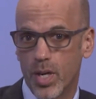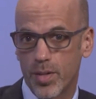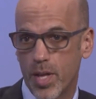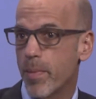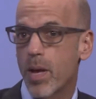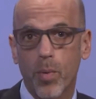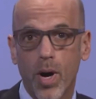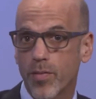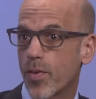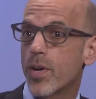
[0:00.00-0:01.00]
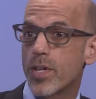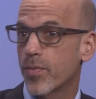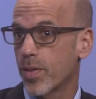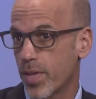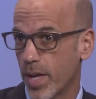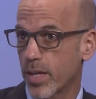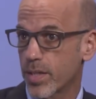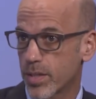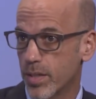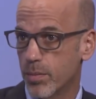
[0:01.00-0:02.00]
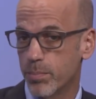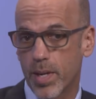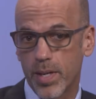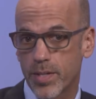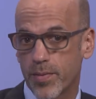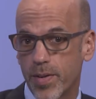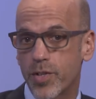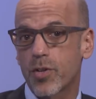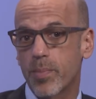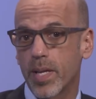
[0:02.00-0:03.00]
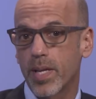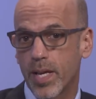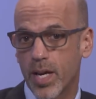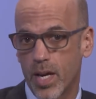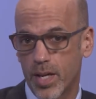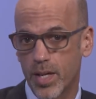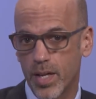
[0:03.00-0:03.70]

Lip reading: They may want very different things, but it's a feature of being an econ